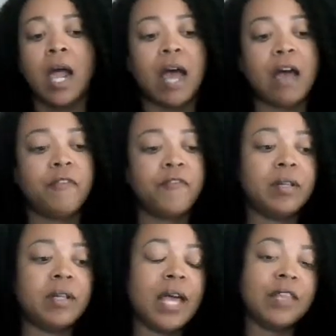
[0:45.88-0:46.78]
I
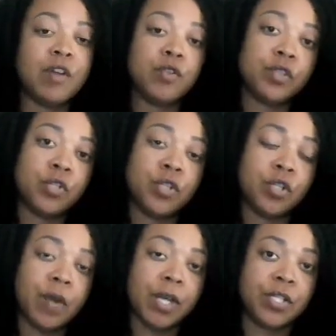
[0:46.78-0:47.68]
feel like those are
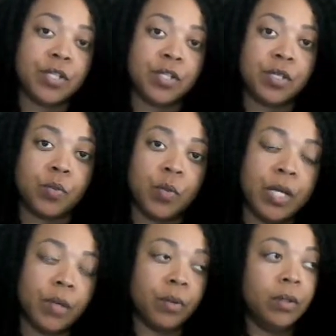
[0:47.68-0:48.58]
distractions as
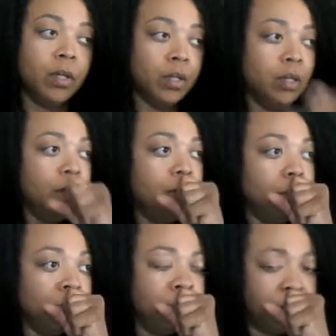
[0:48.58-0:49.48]
well.
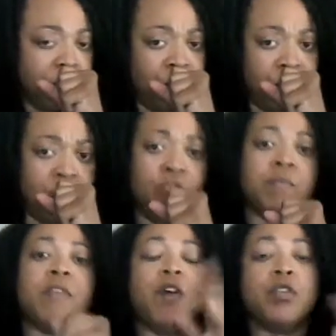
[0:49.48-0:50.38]
Oh, excuse
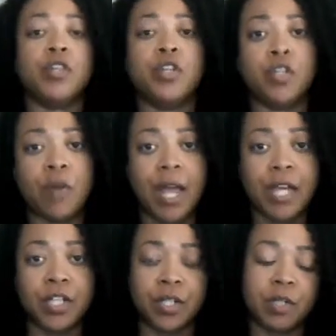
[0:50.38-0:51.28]
me, those are
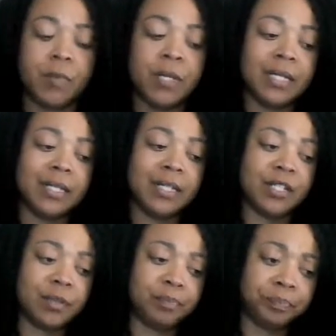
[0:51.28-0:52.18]
distractions,
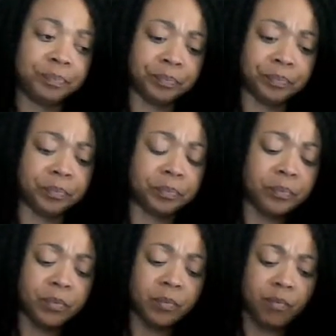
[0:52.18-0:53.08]
because
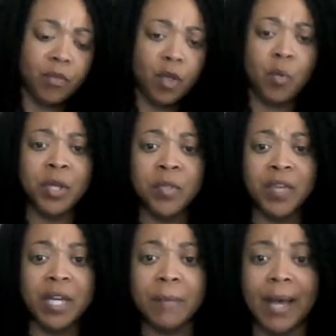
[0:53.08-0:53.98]
when you
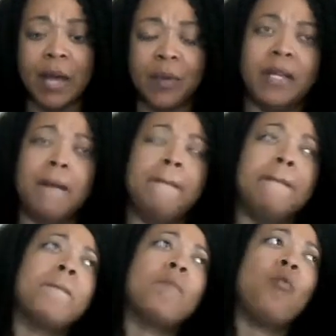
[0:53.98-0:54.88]
think about it,
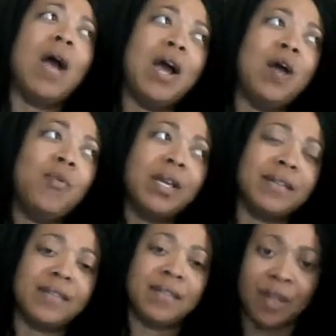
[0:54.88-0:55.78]
why are we
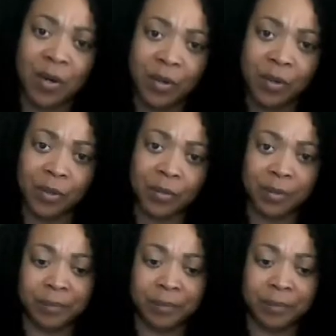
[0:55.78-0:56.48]
concerned